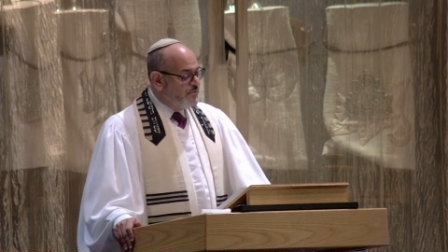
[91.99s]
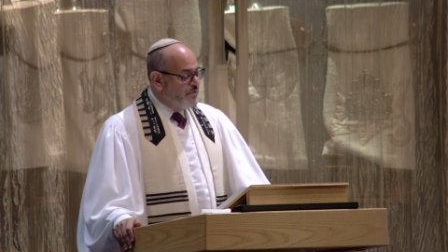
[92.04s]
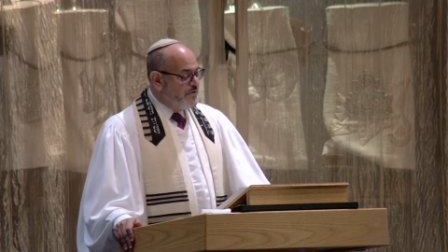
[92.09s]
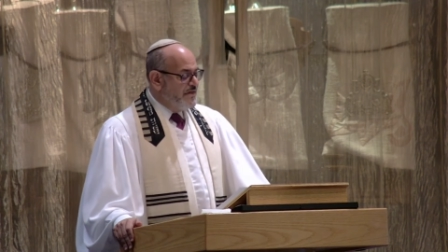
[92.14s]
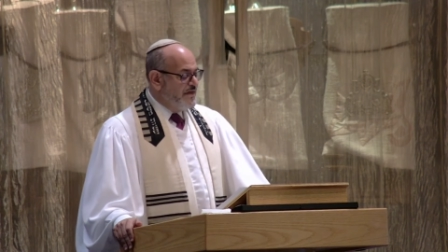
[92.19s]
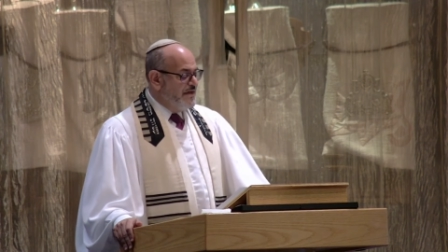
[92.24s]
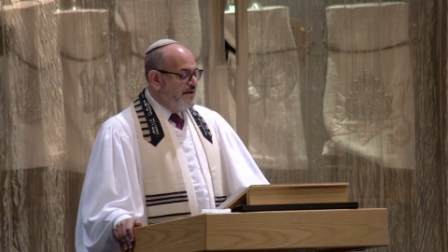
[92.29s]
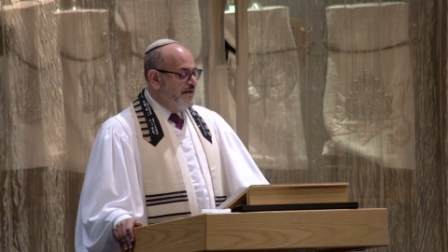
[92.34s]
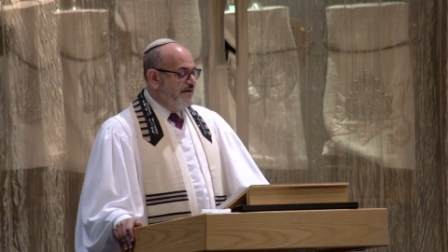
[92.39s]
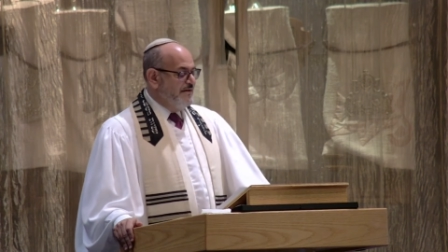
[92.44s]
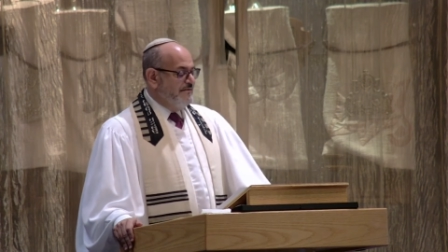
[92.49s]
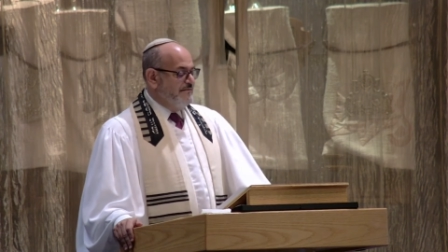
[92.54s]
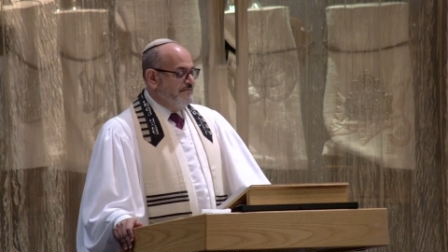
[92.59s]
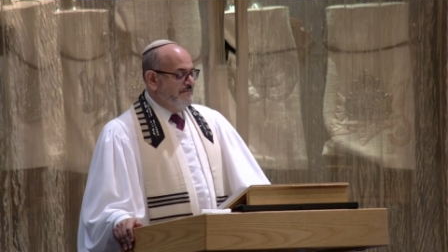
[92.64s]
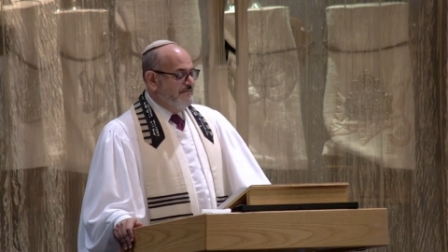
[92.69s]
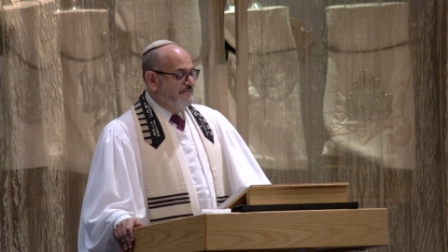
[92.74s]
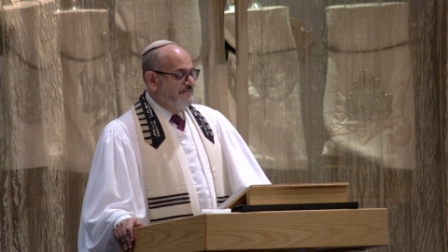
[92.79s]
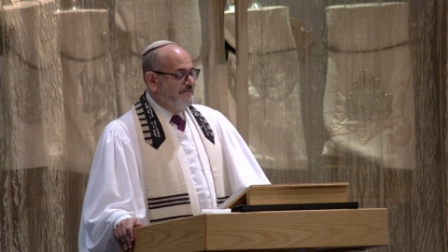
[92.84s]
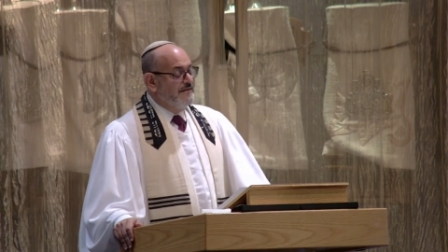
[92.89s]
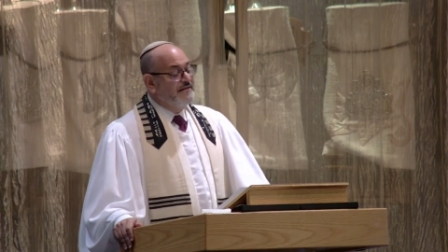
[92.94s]
within
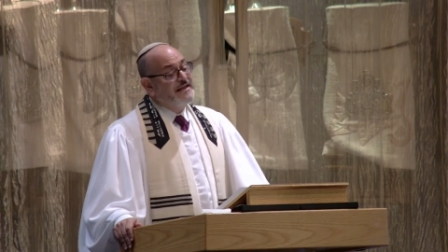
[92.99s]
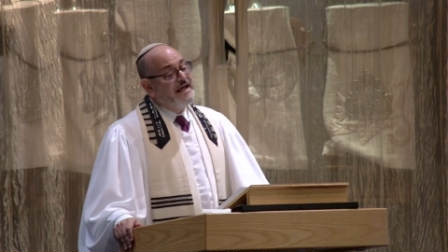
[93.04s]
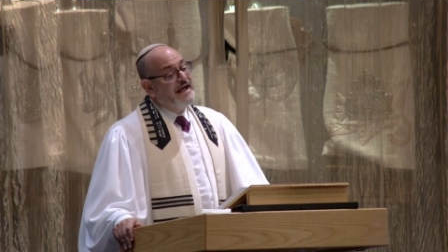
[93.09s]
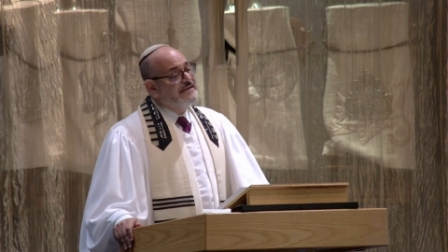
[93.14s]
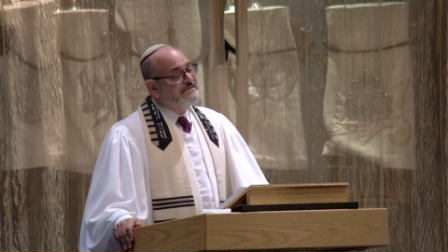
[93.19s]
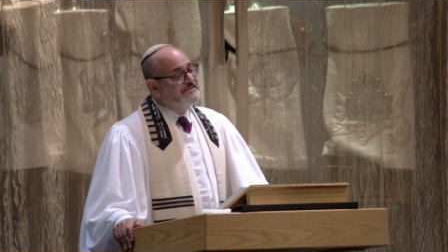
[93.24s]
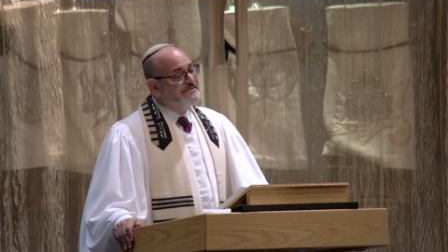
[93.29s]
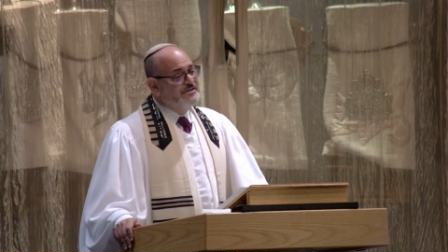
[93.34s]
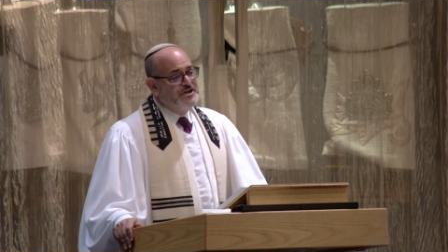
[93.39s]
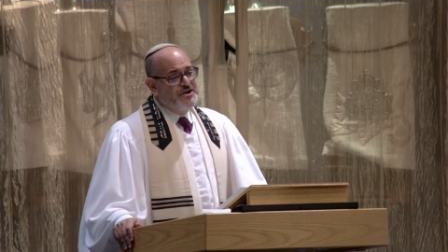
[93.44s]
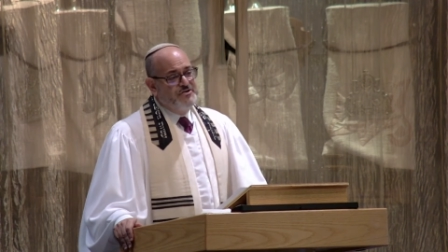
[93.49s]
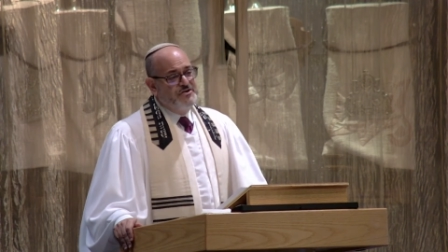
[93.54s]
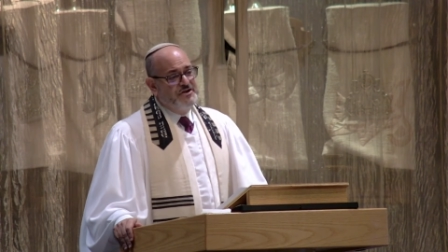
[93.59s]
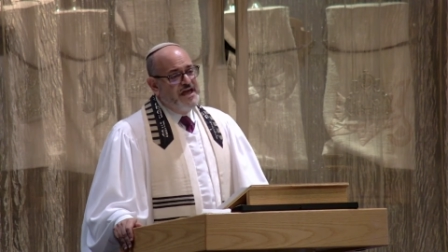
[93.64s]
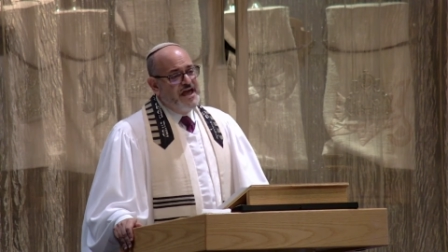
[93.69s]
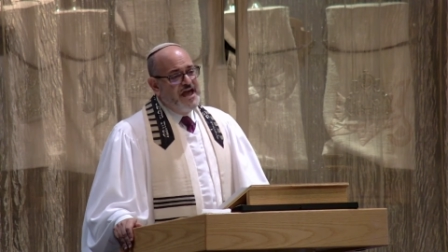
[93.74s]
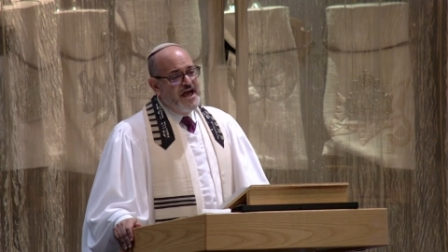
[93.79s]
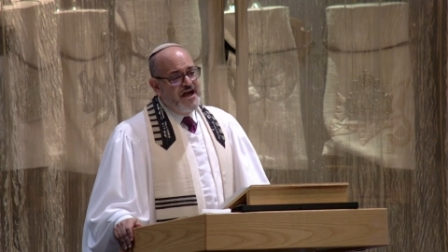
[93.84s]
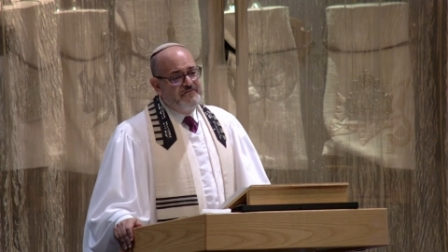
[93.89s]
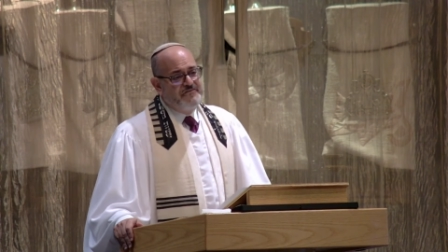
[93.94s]
it the last year and
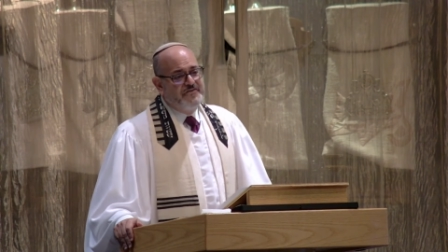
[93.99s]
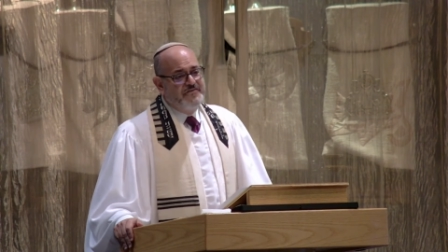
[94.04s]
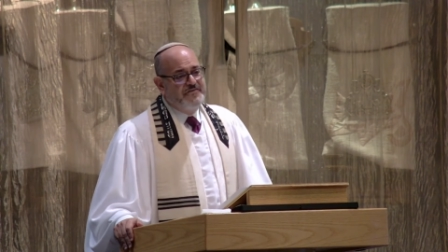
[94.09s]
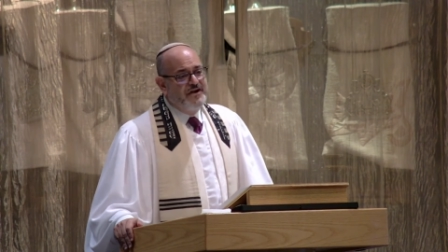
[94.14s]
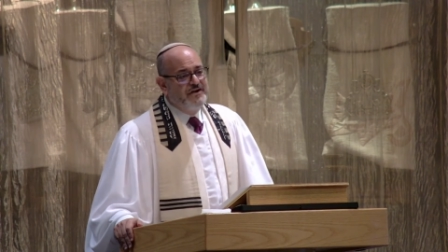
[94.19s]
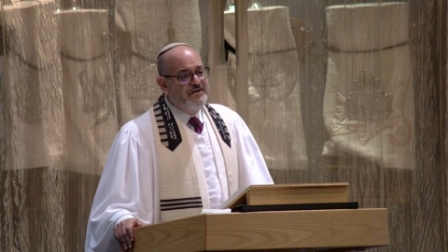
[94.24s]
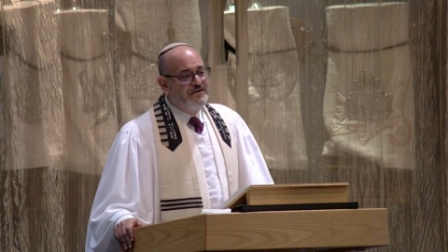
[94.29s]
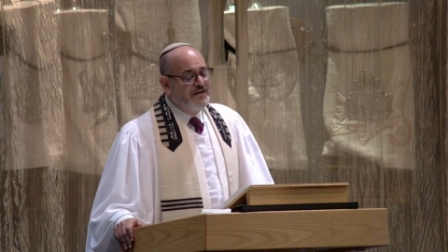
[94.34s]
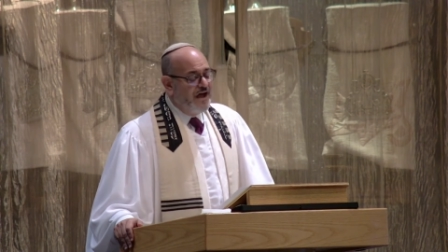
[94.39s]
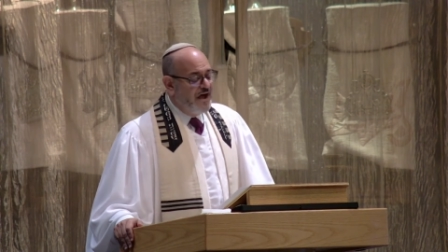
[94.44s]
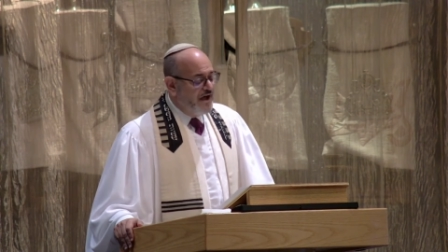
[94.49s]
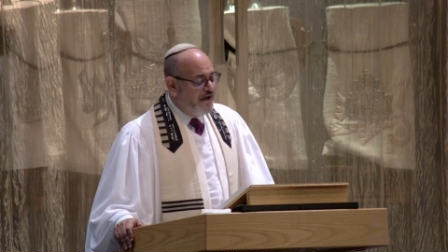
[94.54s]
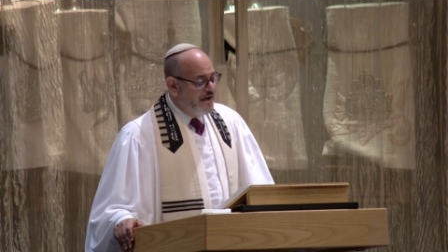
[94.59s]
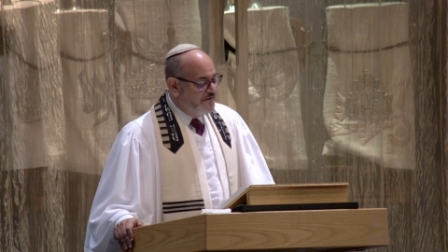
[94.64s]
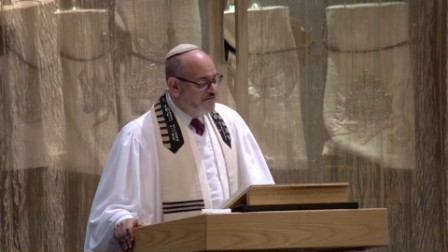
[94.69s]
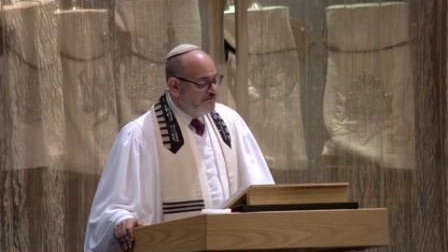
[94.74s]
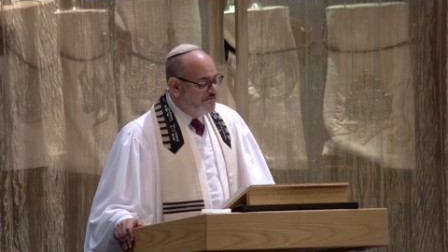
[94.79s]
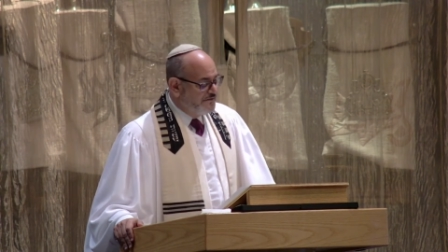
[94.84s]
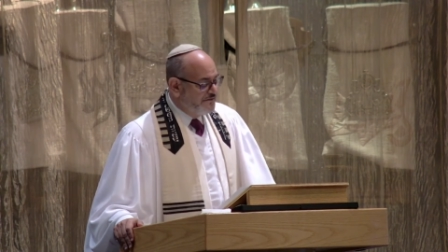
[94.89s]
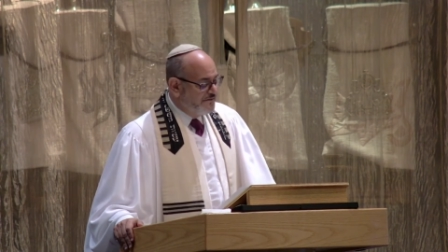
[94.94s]
a half of our
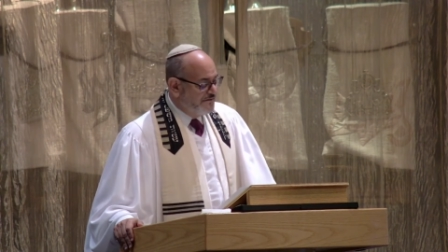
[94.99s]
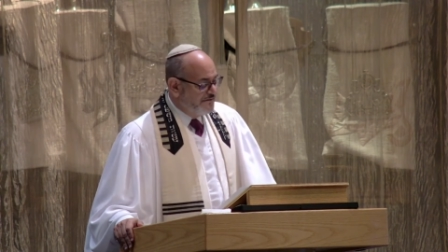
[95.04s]
lives.